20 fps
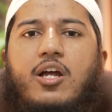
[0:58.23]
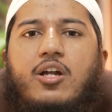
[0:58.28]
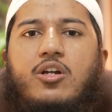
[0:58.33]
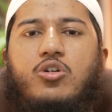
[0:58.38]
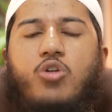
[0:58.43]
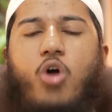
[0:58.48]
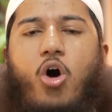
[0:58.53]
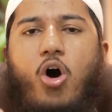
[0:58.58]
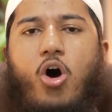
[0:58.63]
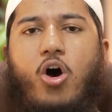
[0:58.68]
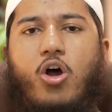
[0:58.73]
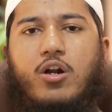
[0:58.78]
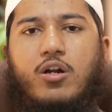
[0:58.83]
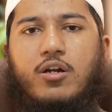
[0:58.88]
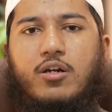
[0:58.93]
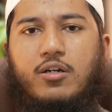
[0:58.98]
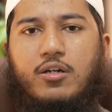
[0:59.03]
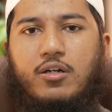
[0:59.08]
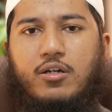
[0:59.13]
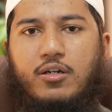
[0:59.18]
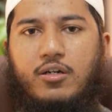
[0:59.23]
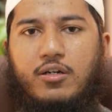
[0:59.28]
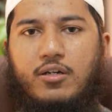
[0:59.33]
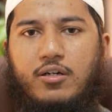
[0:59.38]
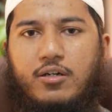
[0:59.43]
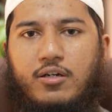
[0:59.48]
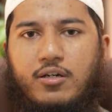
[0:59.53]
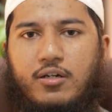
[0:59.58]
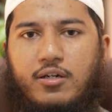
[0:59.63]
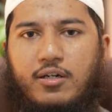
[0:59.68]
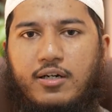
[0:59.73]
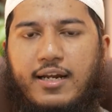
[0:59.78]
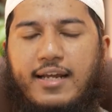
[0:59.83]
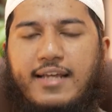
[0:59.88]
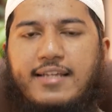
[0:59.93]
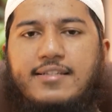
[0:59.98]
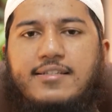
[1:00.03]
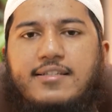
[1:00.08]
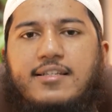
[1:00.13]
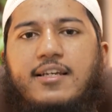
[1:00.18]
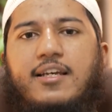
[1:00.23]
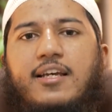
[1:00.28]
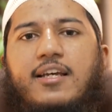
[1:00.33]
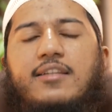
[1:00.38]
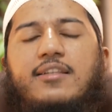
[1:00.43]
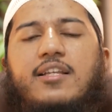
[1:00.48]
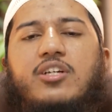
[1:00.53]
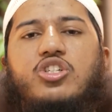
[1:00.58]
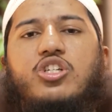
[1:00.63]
nor is the